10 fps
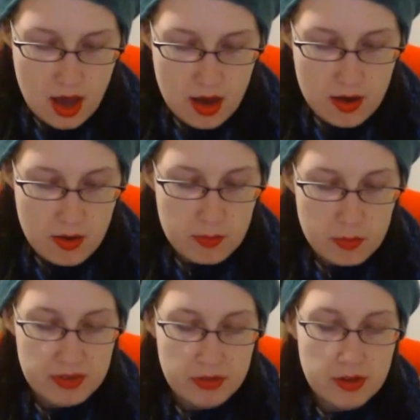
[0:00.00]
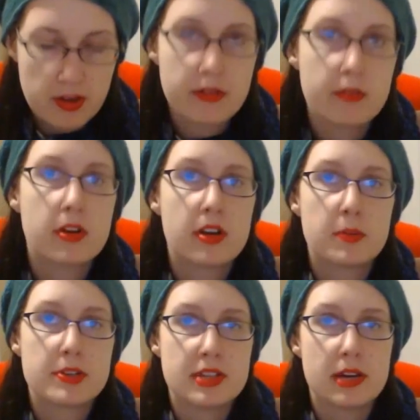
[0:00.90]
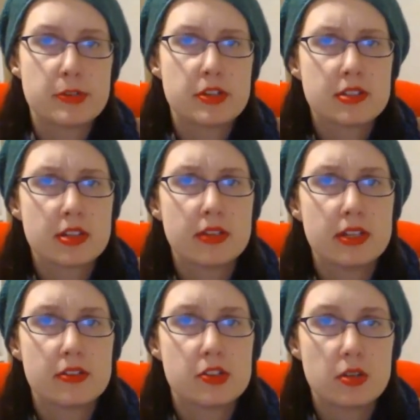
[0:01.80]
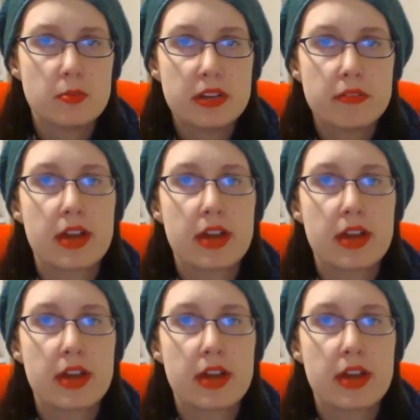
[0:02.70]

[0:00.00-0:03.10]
But if we go off of what our perceptions of it should be,